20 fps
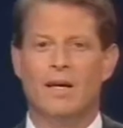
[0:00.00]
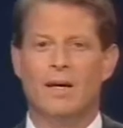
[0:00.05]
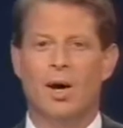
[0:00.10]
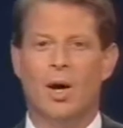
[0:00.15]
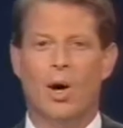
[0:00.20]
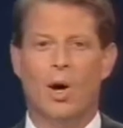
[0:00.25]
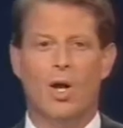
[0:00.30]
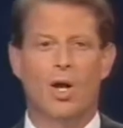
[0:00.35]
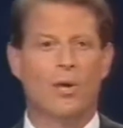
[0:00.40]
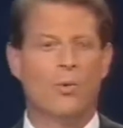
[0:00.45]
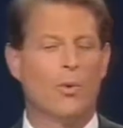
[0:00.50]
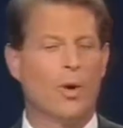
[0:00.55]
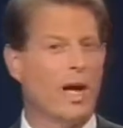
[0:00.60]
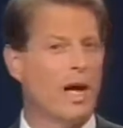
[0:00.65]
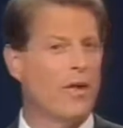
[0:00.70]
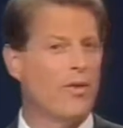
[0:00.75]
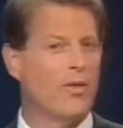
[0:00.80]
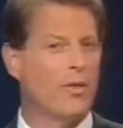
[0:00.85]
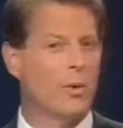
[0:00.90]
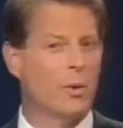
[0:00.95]
All
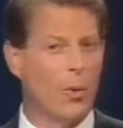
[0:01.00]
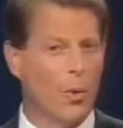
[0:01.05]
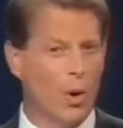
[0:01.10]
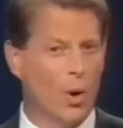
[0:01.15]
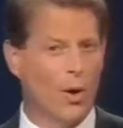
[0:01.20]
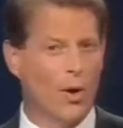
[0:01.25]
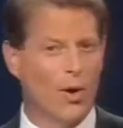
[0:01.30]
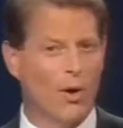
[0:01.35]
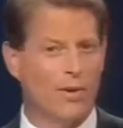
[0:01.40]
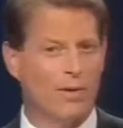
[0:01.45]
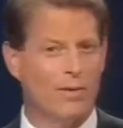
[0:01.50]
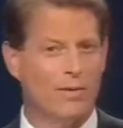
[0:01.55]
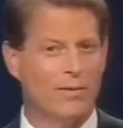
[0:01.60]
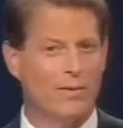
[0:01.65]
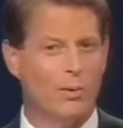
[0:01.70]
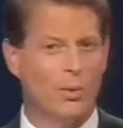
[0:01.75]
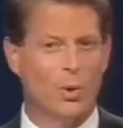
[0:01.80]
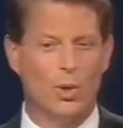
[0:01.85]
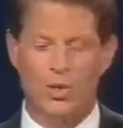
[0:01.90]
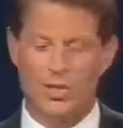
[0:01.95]
around the world,
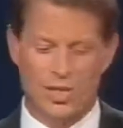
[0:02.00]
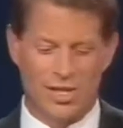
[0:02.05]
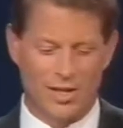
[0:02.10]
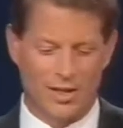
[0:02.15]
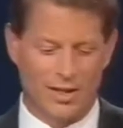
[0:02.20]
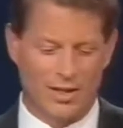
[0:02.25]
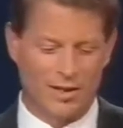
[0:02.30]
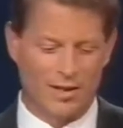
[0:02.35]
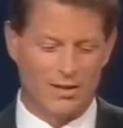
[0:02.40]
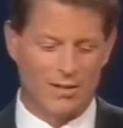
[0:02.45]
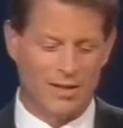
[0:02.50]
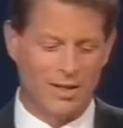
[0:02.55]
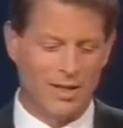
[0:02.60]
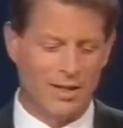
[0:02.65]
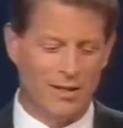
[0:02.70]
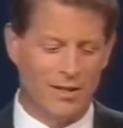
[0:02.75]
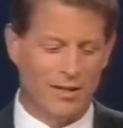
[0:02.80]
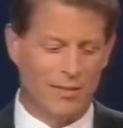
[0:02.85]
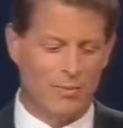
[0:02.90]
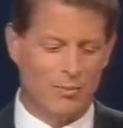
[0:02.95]
we're seeing
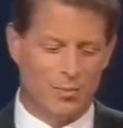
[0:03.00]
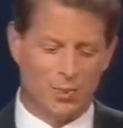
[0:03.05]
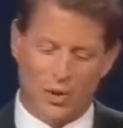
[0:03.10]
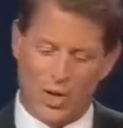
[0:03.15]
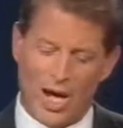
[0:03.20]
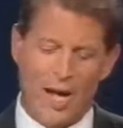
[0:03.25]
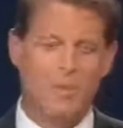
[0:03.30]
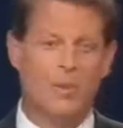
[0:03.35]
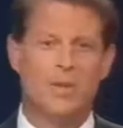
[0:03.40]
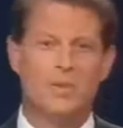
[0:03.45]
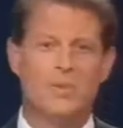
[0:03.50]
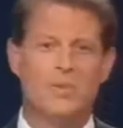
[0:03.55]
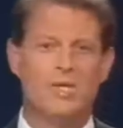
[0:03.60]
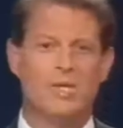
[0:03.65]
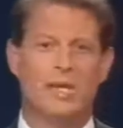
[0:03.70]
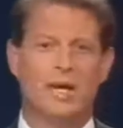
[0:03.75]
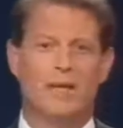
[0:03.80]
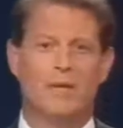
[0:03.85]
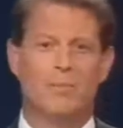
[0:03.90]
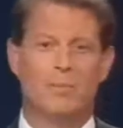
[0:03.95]
problems
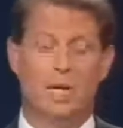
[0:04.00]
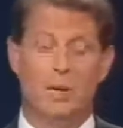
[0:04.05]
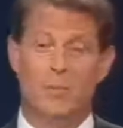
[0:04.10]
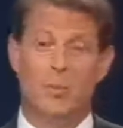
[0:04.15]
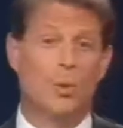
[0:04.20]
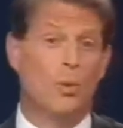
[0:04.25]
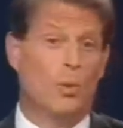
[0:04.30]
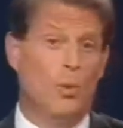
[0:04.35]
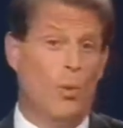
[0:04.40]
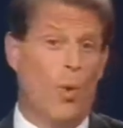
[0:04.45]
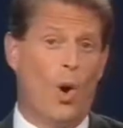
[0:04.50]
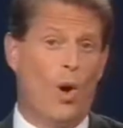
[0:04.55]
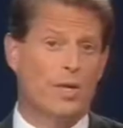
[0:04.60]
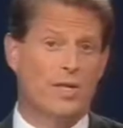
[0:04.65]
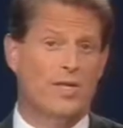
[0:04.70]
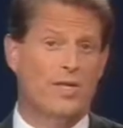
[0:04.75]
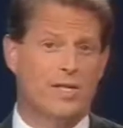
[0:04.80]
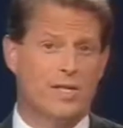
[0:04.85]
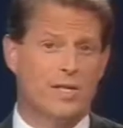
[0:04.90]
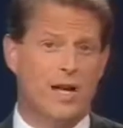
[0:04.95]
that people want
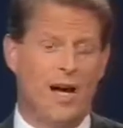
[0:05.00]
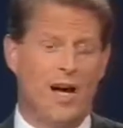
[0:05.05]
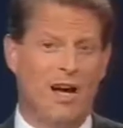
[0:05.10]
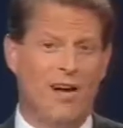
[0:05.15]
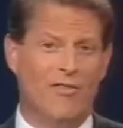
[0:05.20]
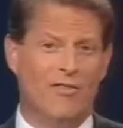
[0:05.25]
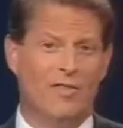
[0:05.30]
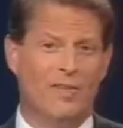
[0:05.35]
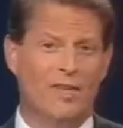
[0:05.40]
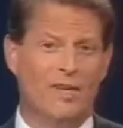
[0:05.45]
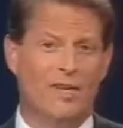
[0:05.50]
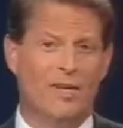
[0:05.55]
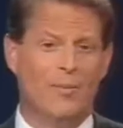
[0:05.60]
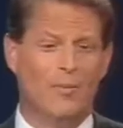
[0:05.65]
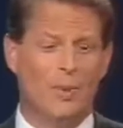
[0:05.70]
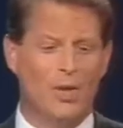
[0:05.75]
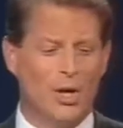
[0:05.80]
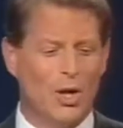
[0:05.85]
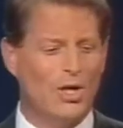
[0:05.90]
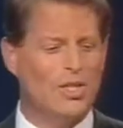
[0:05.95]
to solve
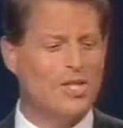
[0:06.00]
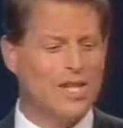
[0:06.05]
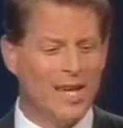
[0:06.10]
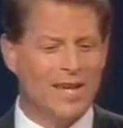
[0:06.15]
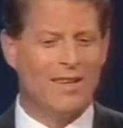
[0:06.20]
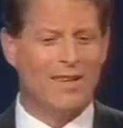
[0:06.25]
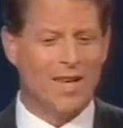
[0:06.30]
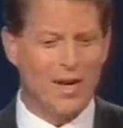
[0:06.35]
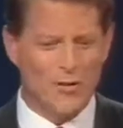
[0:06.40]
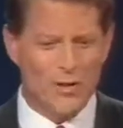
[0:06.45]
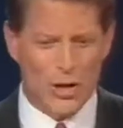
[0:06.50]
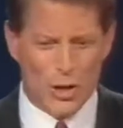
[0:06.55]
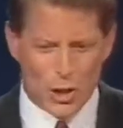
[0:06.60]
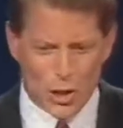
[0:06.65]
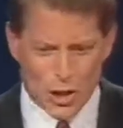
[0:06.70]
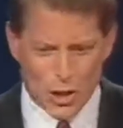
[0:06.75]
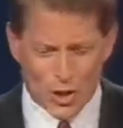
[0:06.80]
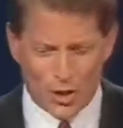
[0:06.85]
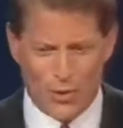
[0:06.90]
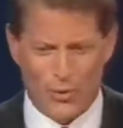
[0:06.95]
because they love their
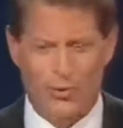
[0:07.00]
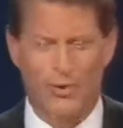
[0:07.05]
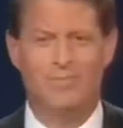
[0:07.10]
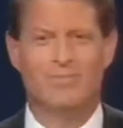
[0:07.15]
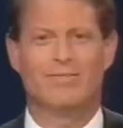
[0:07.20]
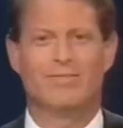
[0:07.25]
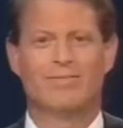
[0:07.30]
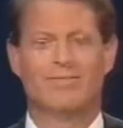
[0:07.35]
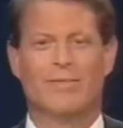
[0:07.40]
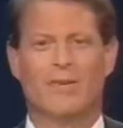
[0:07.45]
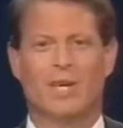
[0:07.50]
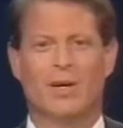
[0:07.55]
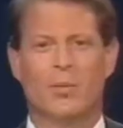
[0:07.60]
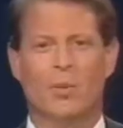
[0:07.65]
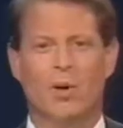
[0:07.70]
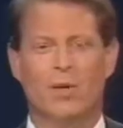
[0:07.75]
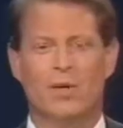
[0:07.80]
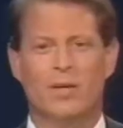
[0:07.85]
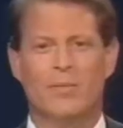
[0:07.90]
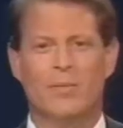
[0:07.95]
children. They
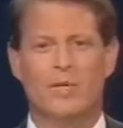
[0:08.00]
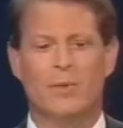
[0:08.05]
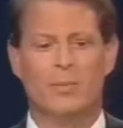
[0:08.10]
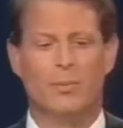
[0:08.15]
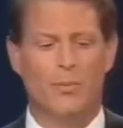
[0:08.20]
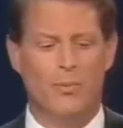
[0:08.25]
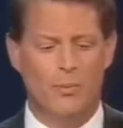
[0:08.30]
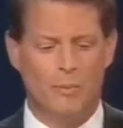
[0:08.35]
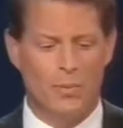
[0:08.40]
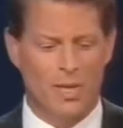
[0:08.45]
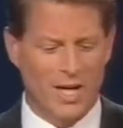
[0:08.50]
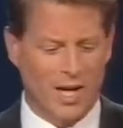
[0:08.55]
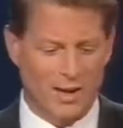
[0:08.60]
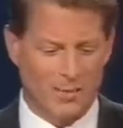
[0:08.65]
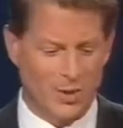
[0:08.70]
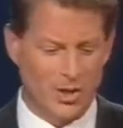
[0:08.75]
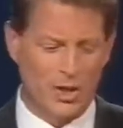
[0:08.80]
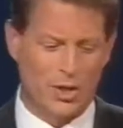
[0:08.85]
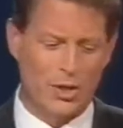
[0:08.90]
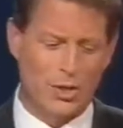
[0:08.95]
want them to be
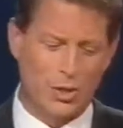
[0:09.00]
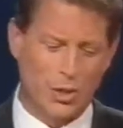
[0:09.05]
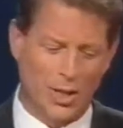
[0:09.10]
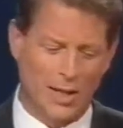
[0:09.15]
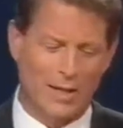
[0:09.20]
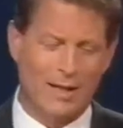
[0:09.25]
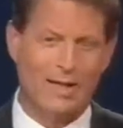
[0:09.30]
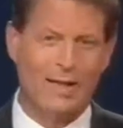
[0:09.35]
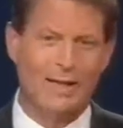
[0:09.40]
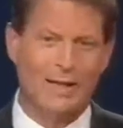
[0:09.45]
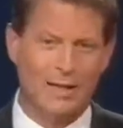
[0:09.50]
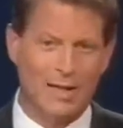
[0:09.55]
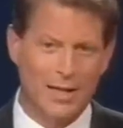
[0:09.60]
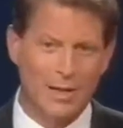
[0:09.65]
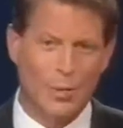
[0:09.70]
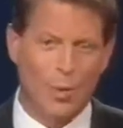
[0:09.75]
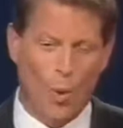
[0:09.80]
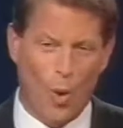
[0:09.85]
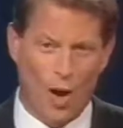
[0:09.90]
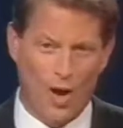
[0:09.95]
able to drink
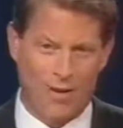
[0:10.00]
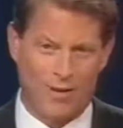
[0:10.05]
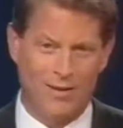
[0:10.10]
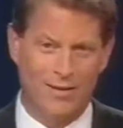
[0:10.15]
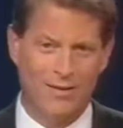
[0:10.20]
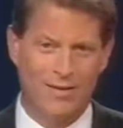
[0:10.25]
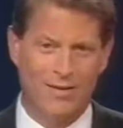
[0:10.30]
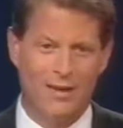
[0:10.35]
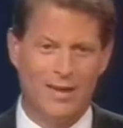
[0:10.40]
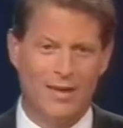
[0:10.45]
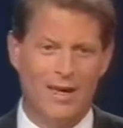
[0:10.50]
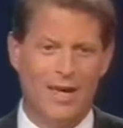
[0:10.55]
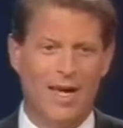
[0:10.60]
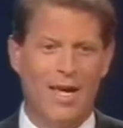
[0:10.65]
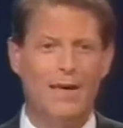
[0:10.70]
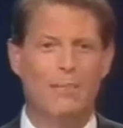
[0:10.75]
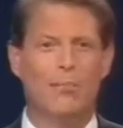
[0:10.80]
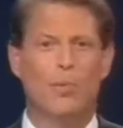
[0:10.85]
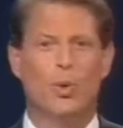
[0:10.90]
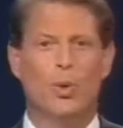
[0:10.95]
clean water
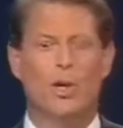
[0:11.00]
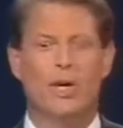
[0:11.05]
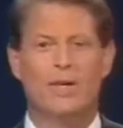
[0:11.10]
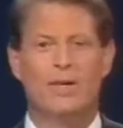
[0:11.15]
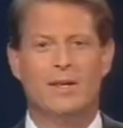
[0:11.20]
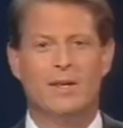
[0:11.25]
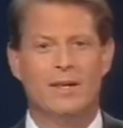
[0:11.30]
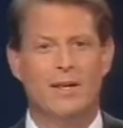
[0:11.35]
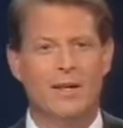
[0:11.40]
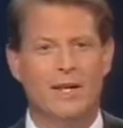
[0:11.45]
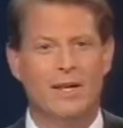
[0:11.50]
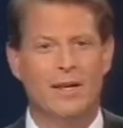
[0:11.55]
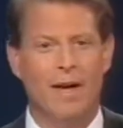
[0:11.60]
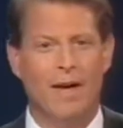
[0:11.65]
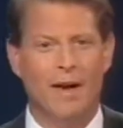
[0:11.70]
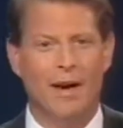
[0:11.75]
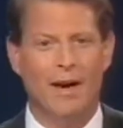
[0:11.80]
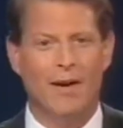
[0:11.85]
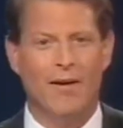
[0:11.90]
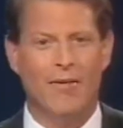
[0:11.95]
and breathe clean
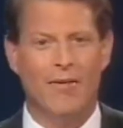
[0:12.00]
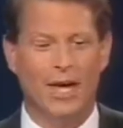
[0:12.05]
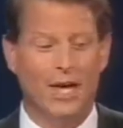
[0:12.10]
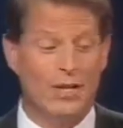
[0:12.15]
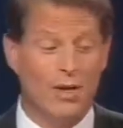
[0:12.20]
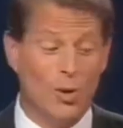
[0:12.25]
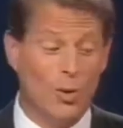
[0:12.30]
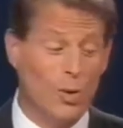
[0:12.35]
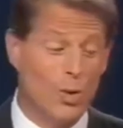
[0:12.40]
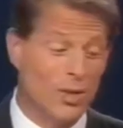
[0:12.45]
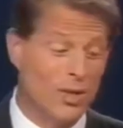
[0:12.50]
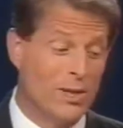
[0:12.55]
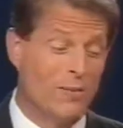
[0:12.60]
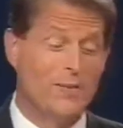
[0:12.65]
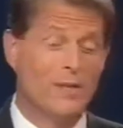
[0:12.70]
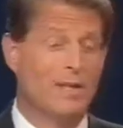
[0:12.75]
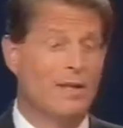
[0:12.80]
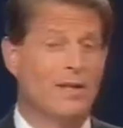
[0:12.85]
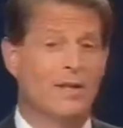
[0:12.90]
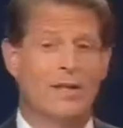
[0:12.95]
air. They don't want them
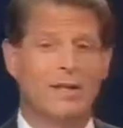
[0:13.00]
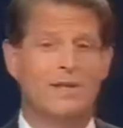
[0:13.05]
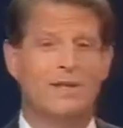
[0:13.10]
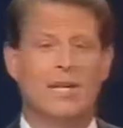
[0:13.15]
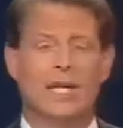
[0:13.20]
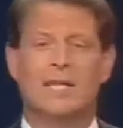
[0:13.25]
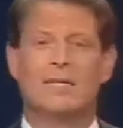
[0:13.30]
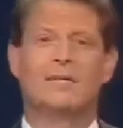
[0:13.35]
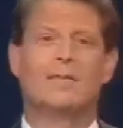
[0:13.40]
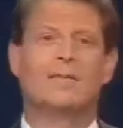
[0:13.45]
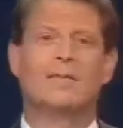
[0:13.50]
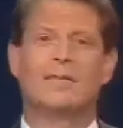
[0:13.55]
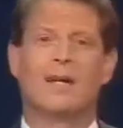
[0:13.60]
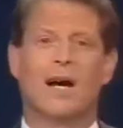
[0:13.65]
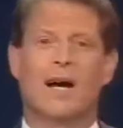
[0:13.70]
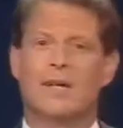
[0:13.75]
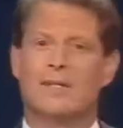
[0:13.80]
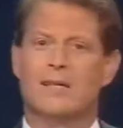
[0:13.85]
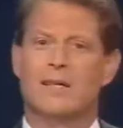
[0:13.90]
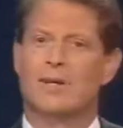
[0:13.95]
to live next to
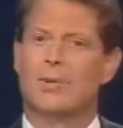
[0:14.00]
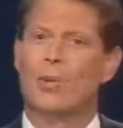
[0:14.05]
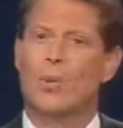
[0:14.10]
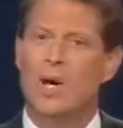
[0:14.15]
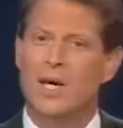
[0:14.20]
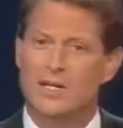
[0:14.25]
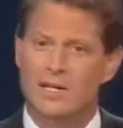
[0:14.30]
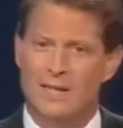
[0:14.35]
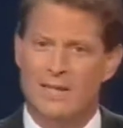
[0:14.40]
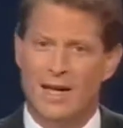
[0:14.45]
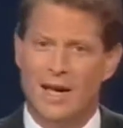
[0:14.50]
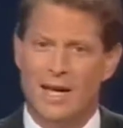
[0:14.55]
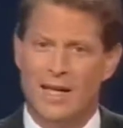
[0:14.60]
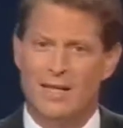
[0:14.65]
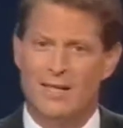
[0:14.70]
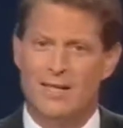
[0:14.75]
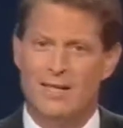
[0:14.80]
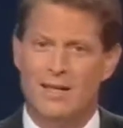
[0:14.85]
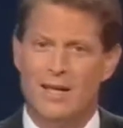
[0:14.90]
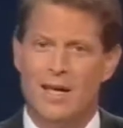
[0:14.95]
toxic waste
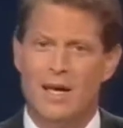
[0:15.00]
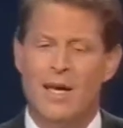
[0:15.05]
sites.